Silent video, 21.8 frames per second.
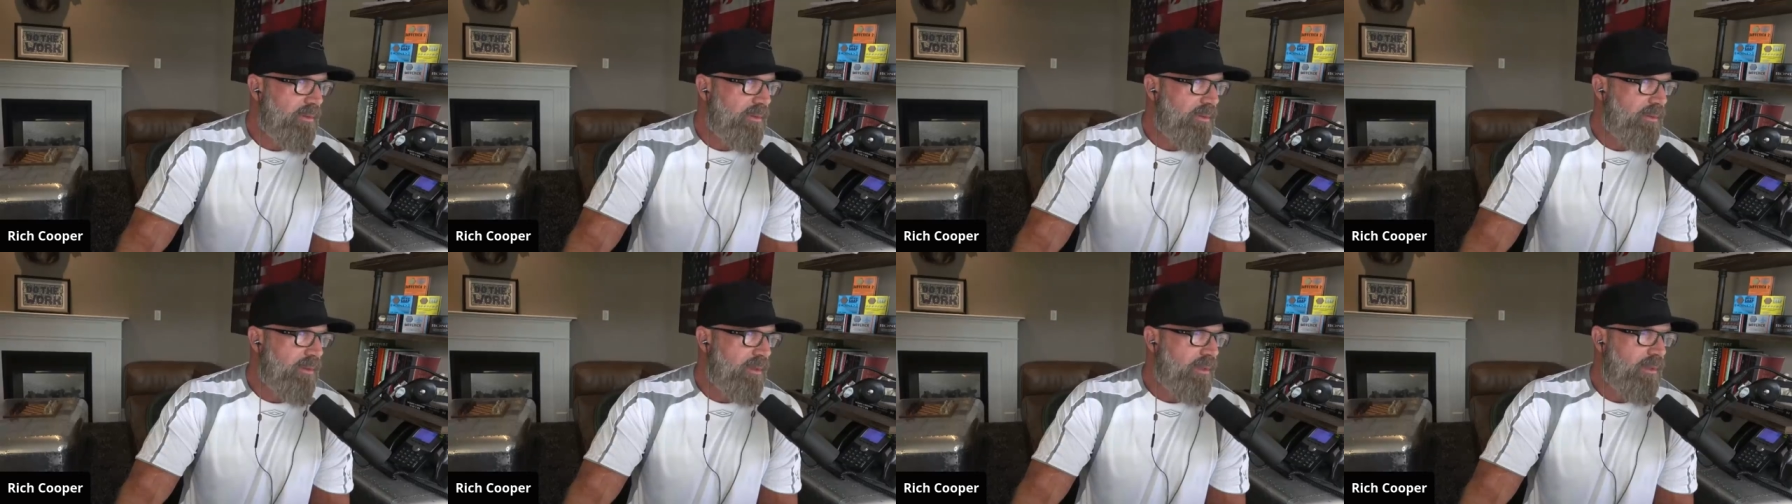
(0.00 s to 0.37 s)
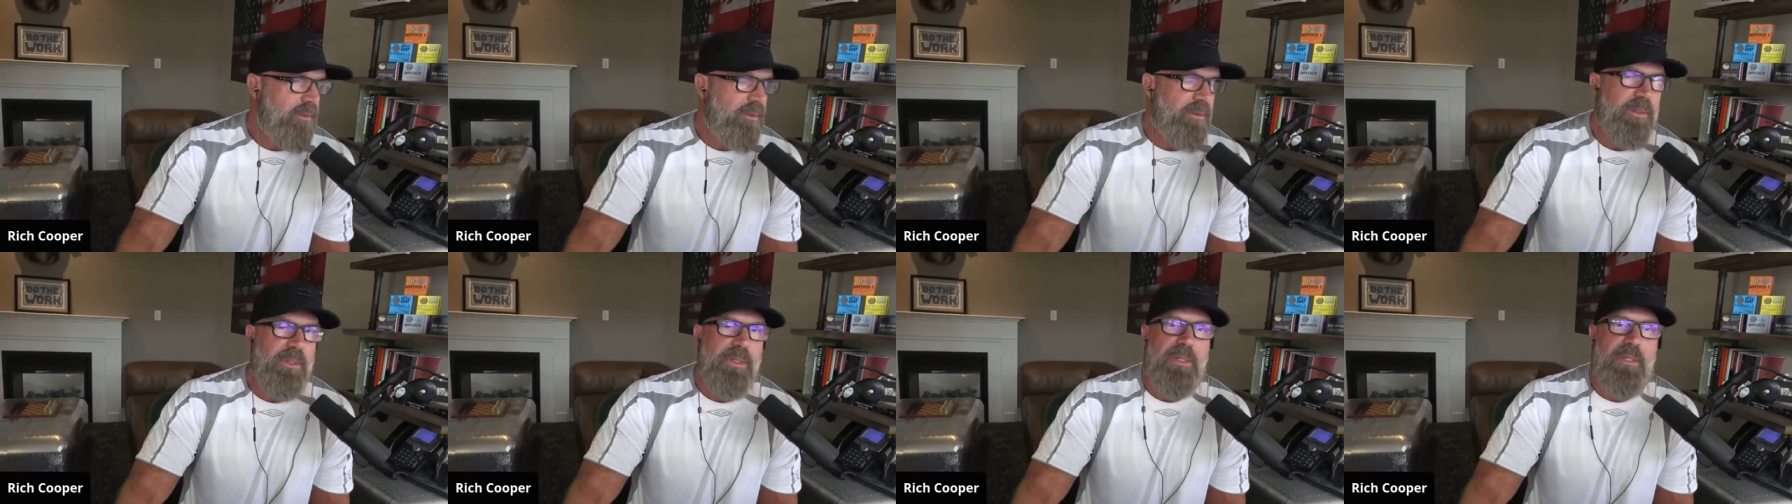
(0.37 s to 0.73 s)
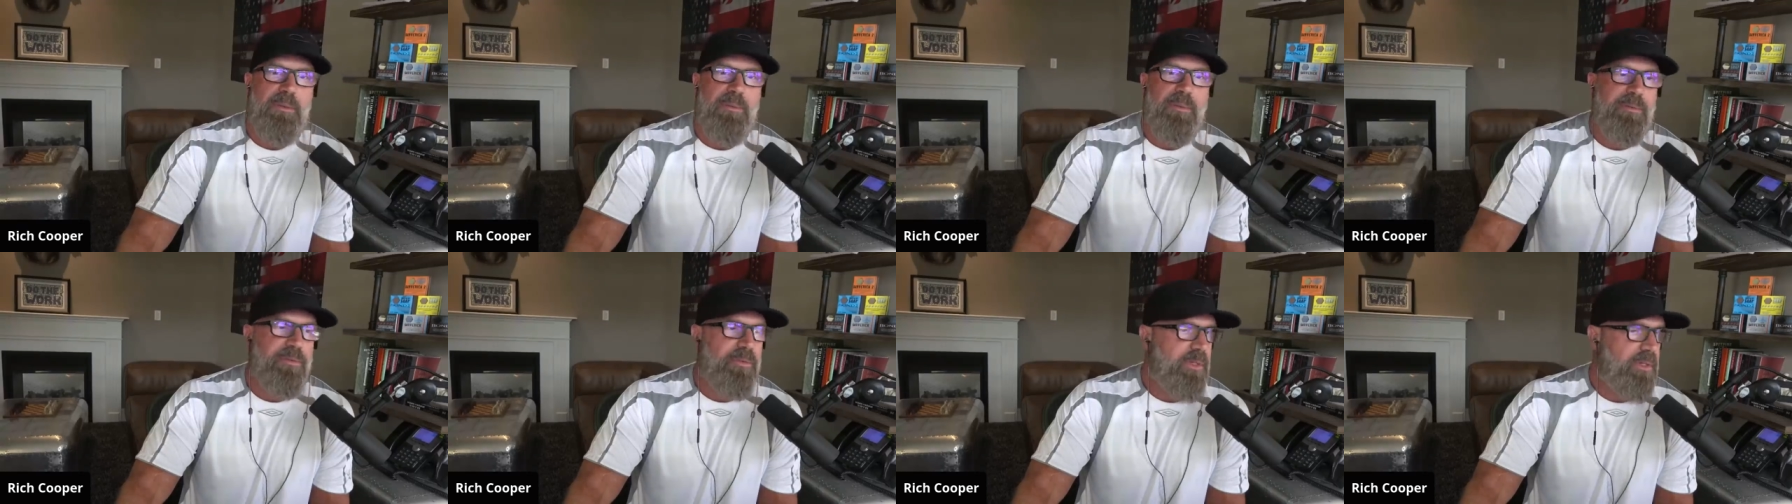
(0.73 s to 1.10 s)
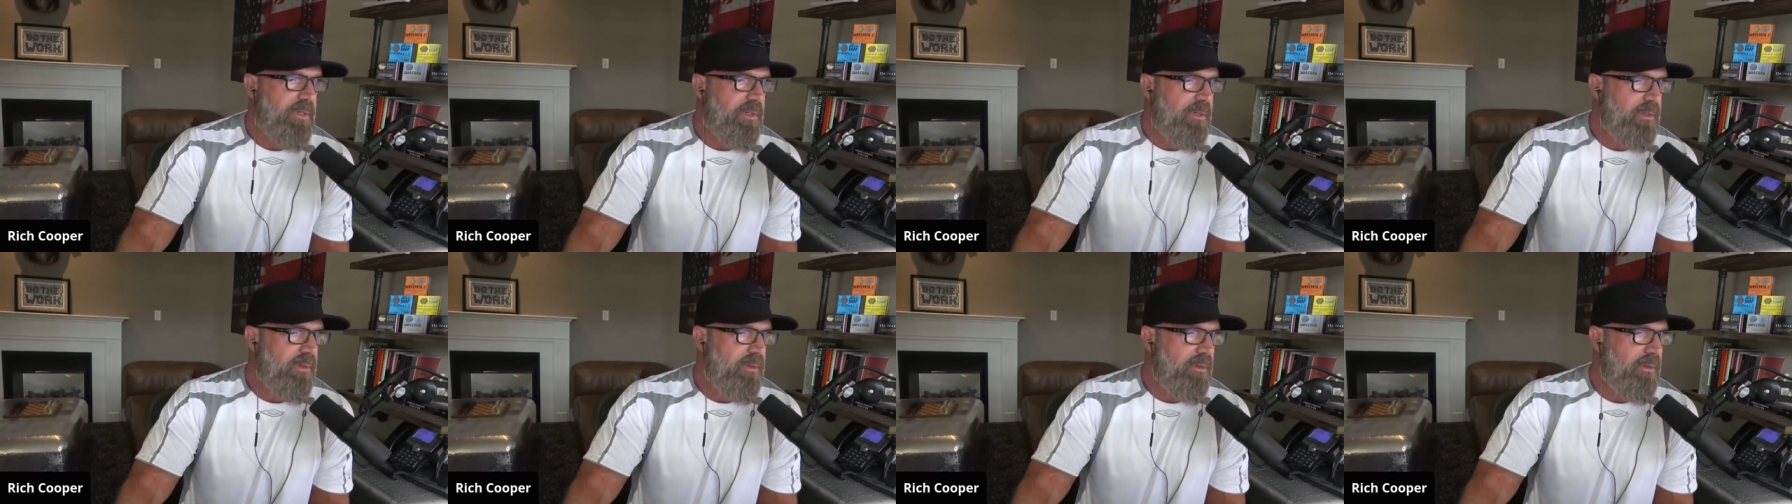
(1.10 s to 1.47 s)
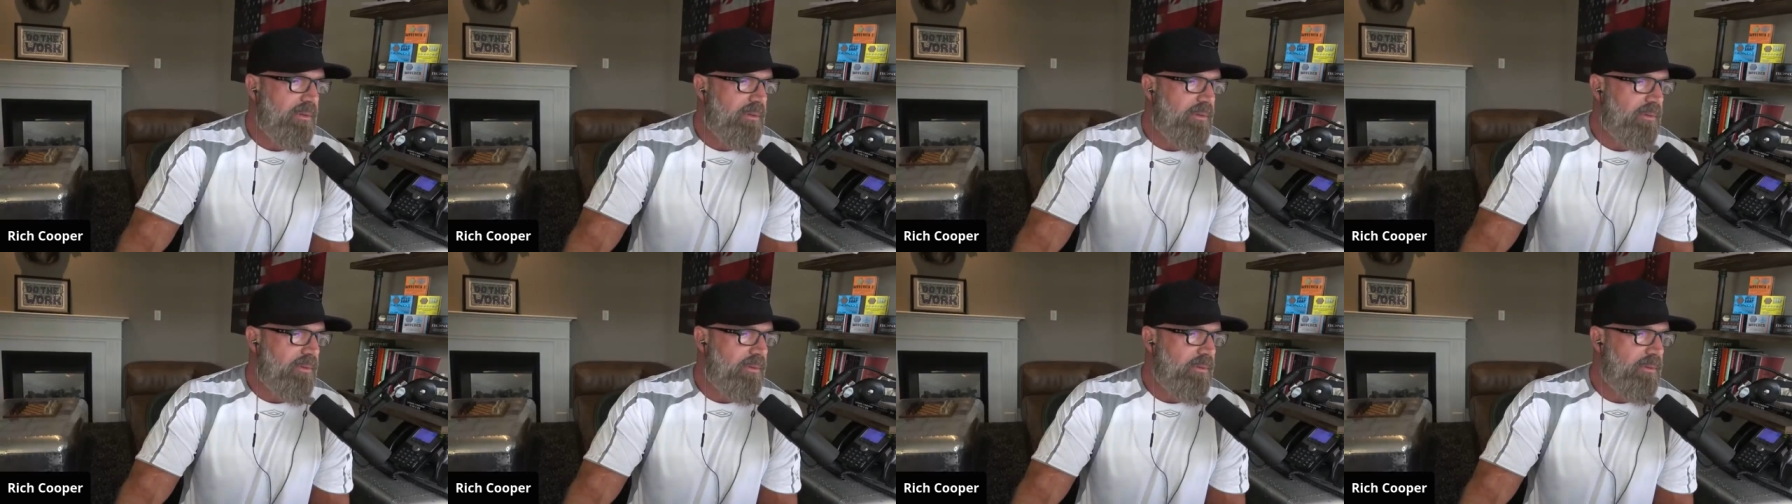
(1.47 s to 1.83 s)
oh, okay, we've got to
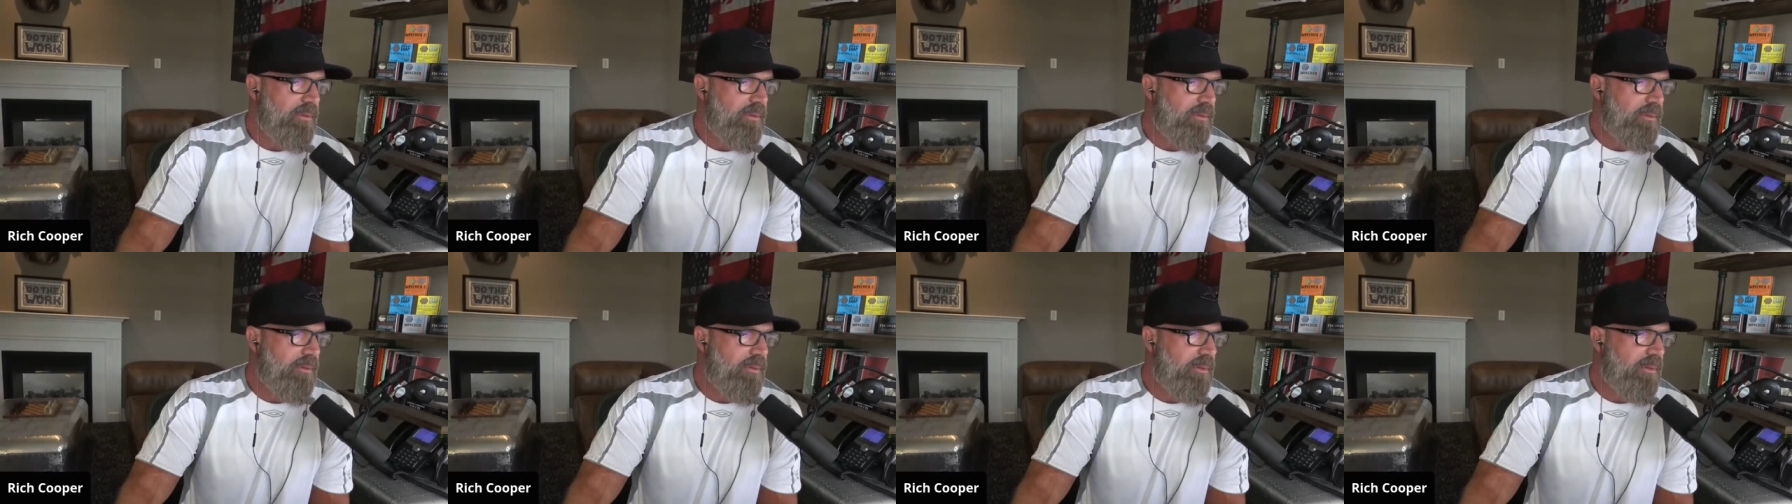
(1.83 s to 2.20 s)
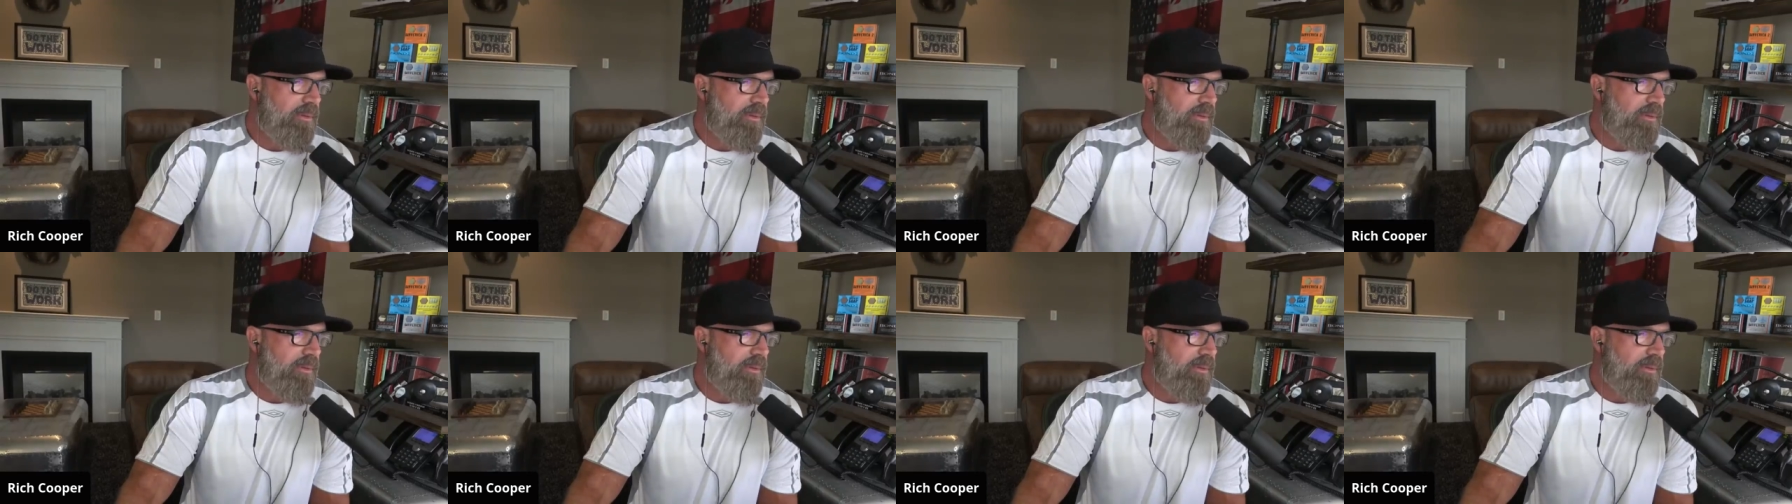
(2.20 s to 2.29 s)
go